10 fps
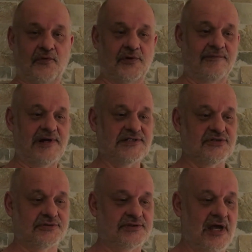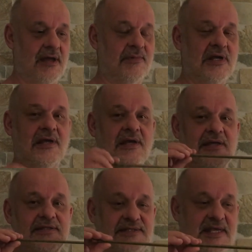for a very short time,
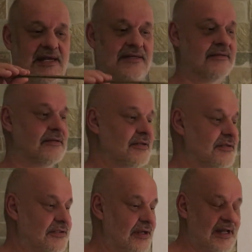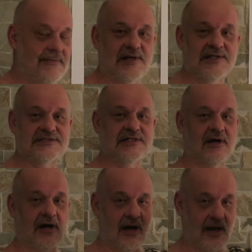then the level is
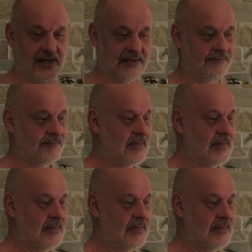high.